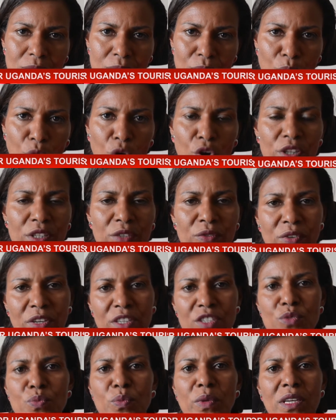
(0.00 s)
more
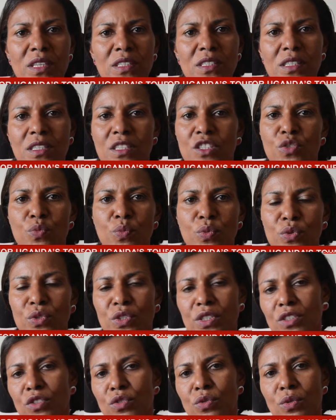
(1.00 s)
investment is
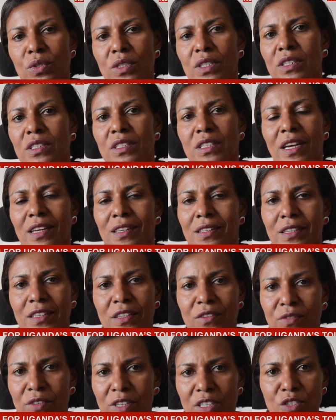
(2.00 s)
put into it and
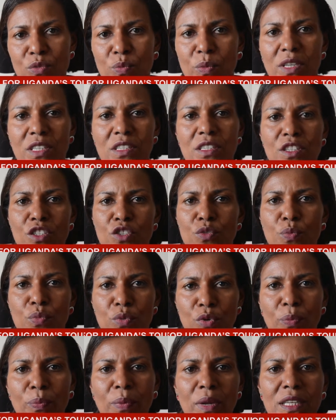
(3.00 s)
the investment is
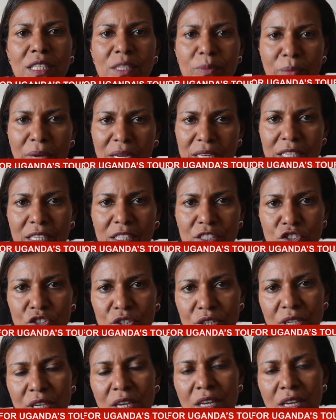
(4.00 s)
properly managed.